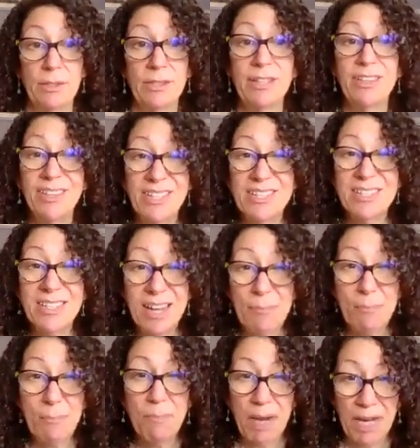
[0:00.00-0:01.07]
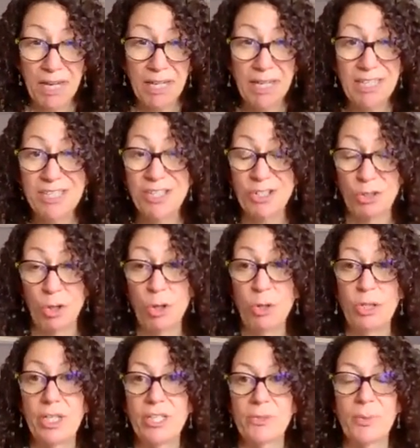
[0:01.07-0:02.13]
Now let's say man as
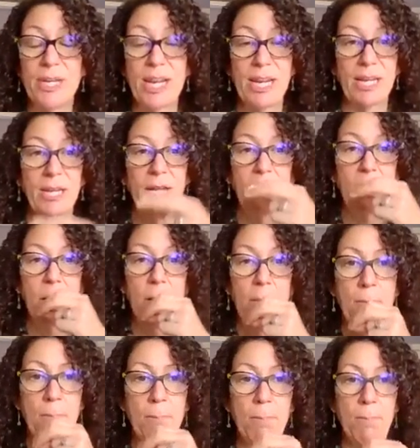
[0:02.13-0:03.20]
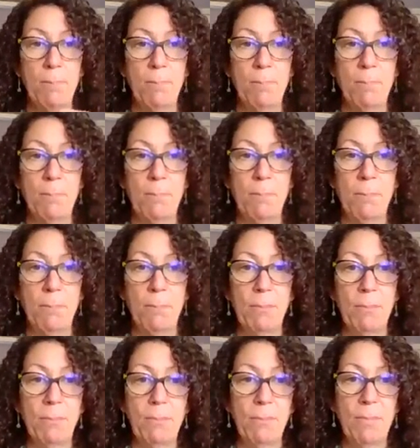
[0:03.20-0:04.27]
slowly as we can.
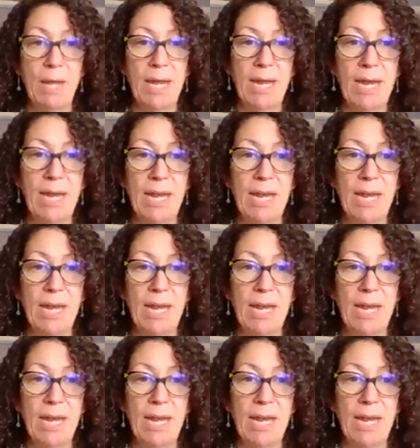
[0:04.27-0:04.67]
Man.